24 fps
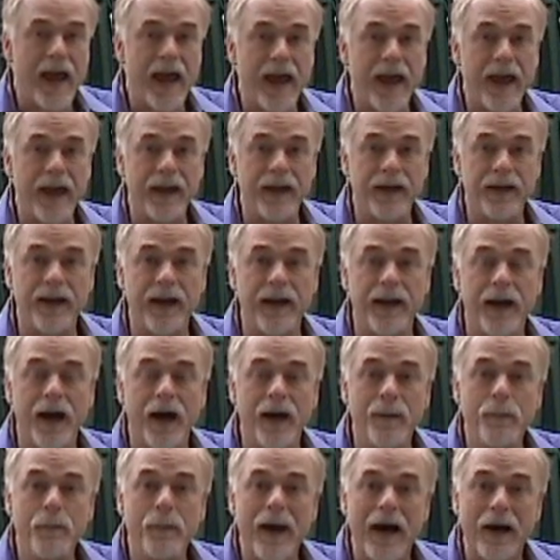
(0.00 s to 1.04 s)
and an
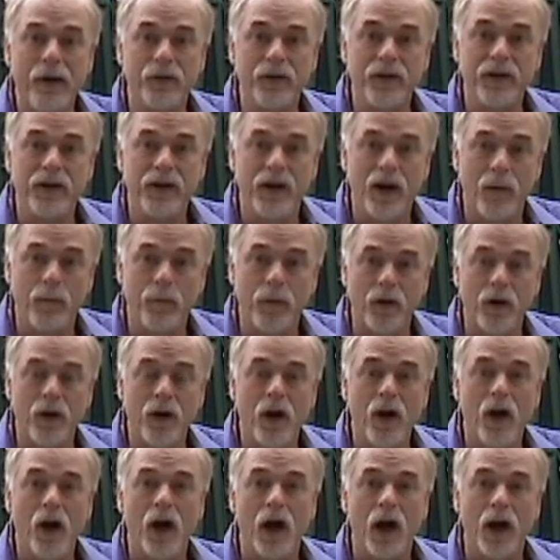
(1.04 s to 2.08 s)
unbounded number
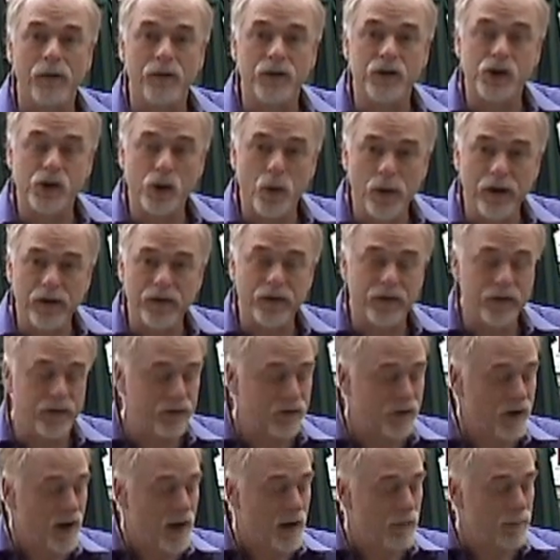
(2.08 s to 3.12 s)
of
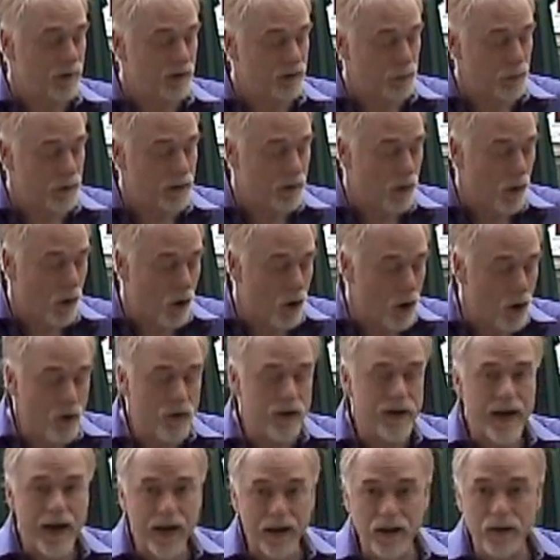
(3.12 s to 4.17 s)
choices between all
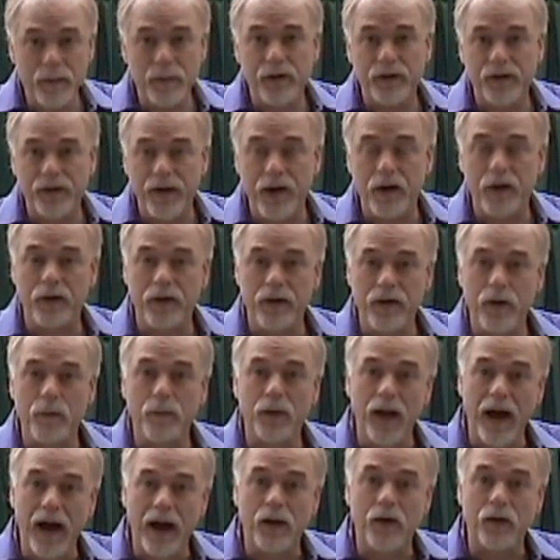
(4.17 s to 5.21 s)
the elements that are in the
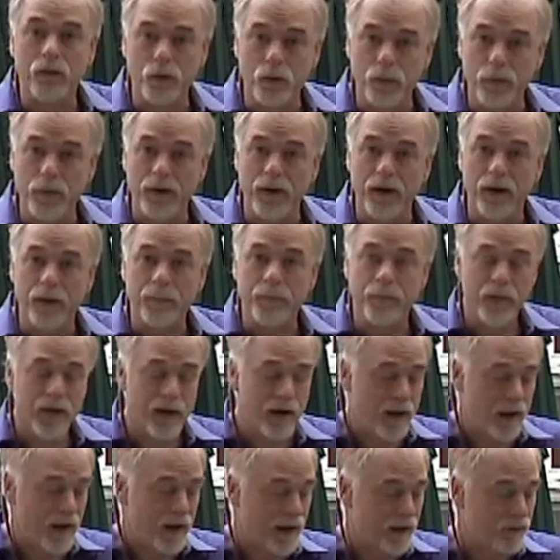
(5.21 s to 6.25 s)
block group there.
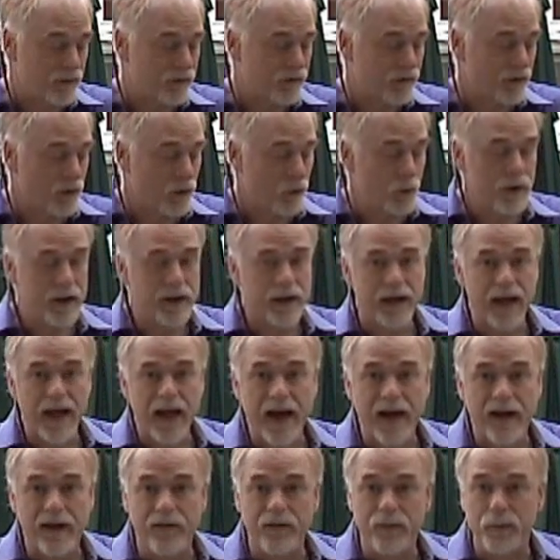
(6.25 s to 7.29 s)
And so we can
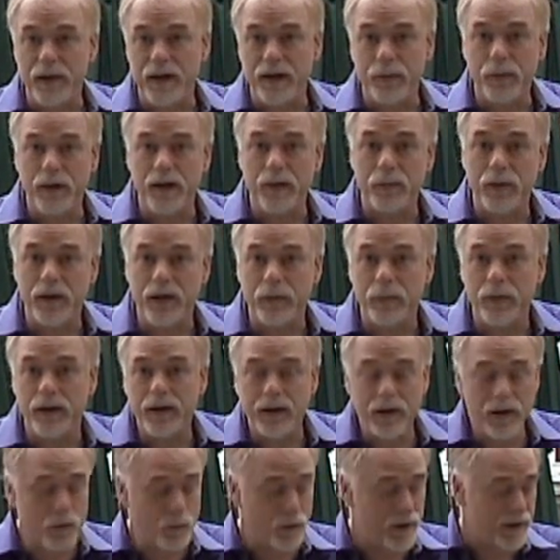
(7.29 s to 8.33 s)
have
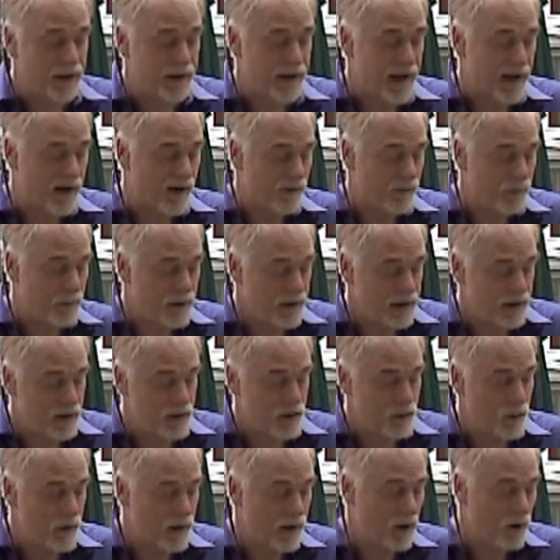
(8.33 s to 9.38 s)
PPPP, we can have
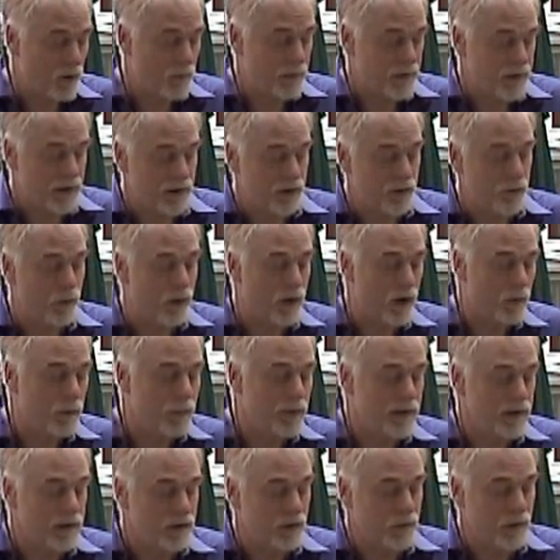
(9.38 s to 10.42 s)
PUL, PUL,
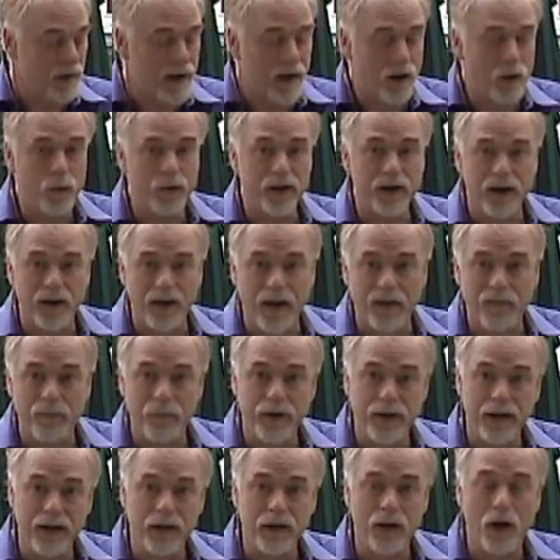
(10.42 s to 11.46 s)
PUL, we can have
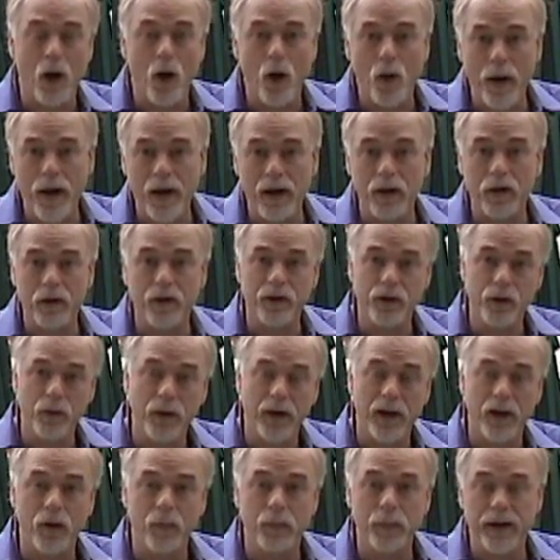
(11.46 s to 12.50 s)
POL,
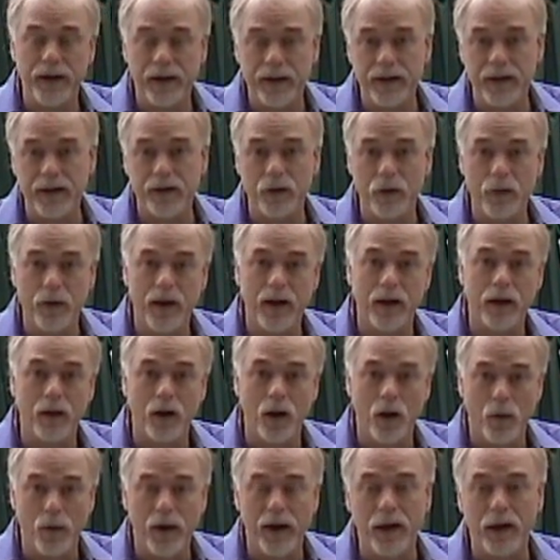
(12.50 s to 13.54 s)
UL,
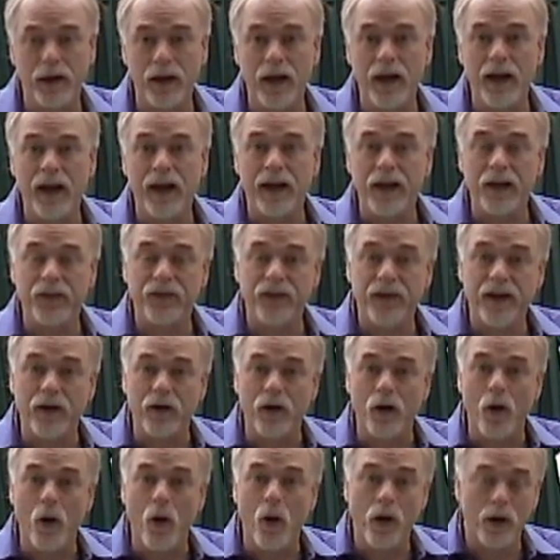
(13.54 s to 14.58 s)
PUL, OL,
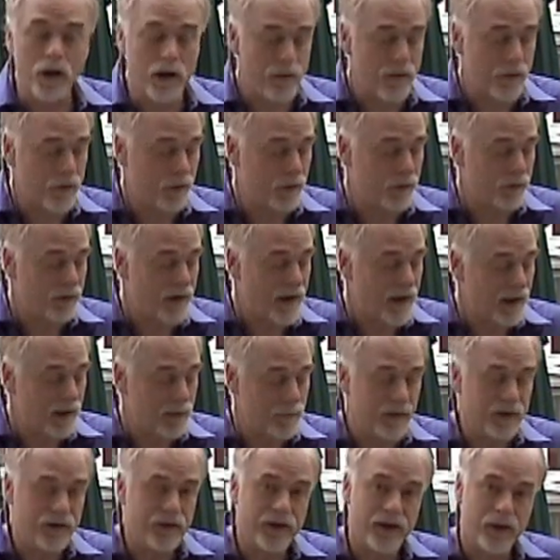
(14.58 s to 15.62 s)
etc. All of those
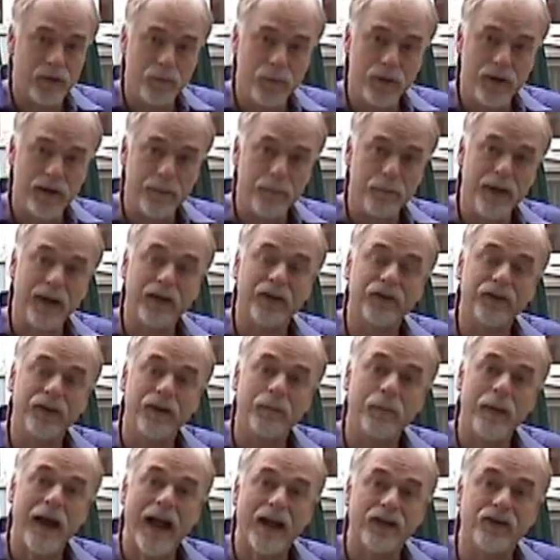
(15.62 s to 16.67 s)
elements can be mixed
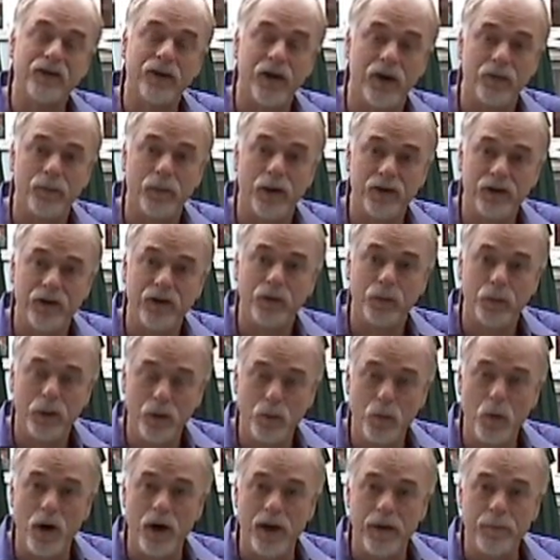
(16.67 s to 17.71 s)
and matched as much as we
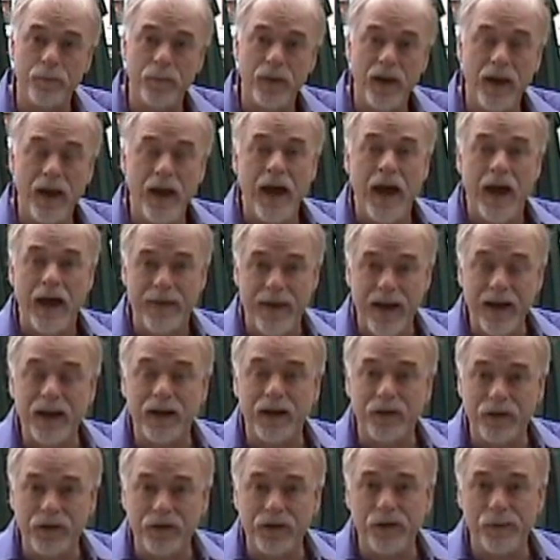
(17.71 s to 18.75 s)
want. And that
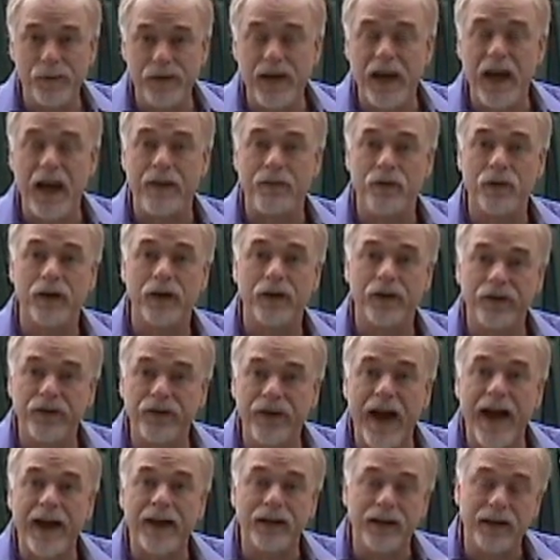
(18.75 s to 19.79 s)
gives us the behavior
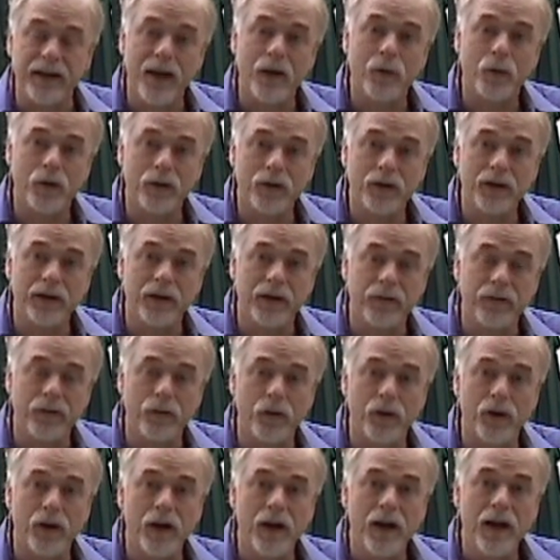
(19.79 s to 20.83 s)
exactly that we're looking
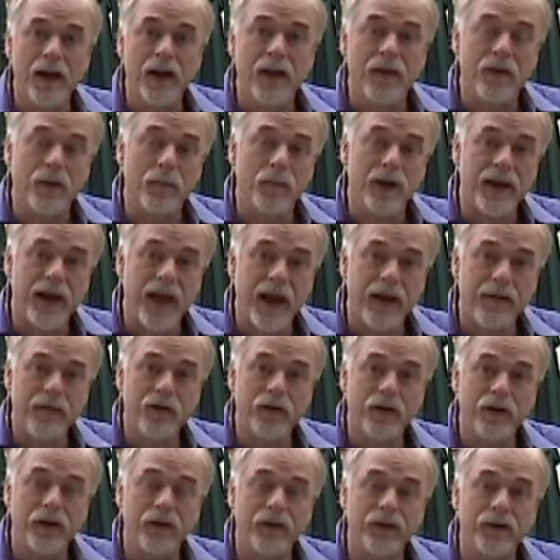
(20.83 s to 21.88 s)
for. The
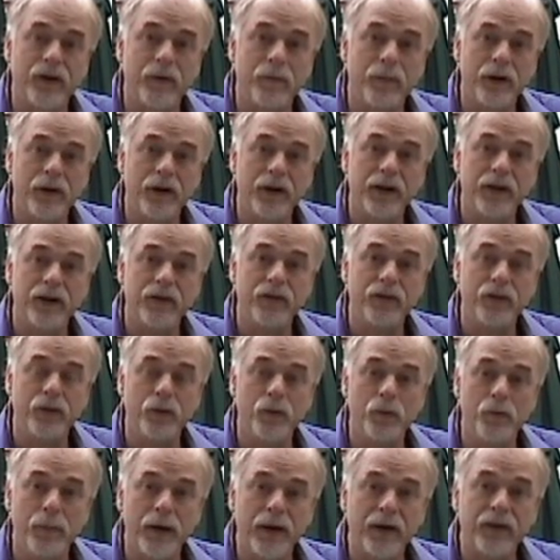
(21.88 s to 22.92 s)
behavior is the ability to
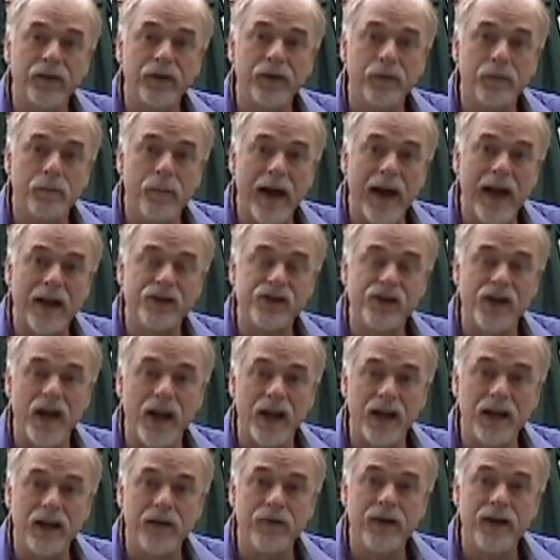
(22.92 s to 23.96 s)
mix and match
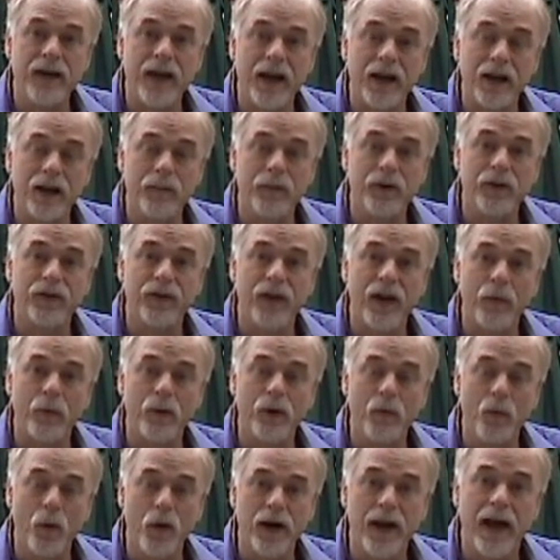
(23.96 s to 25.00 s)
any of the elements that
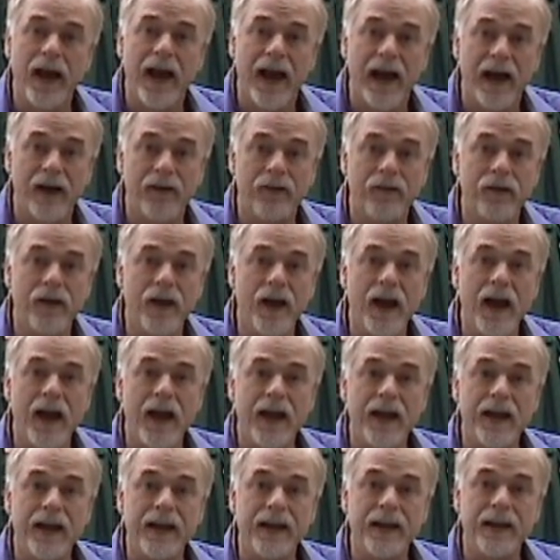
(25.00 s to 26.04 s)
we want to have
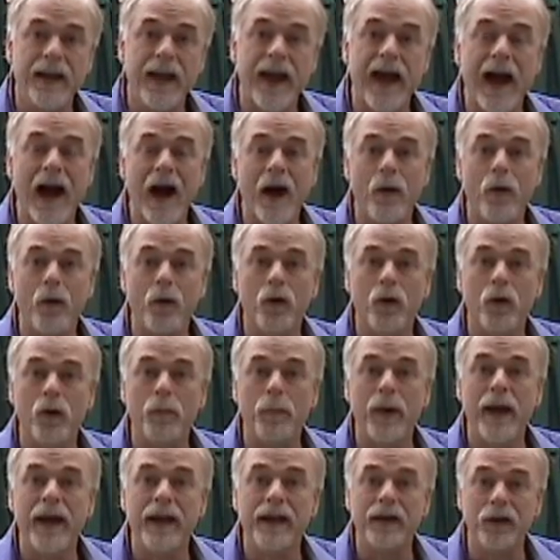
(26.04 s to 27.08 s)
in our
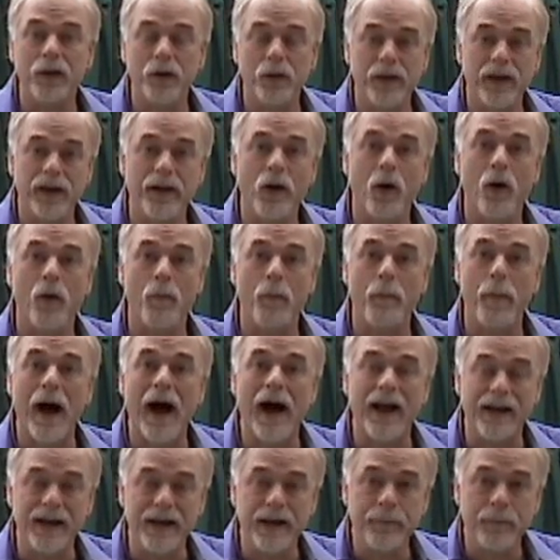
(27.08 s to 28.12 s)
payload, in our
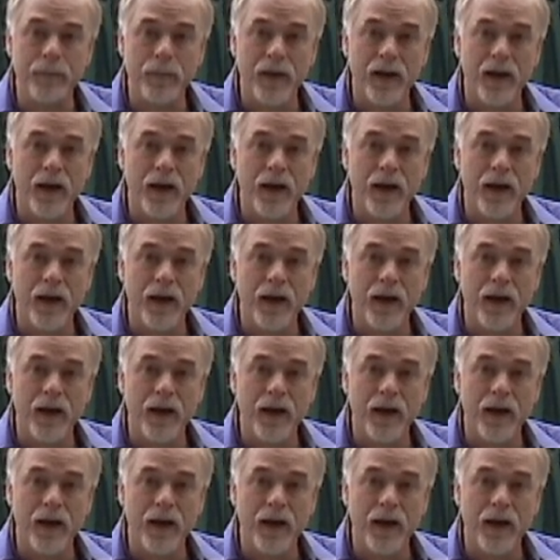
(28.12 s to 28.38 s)
body,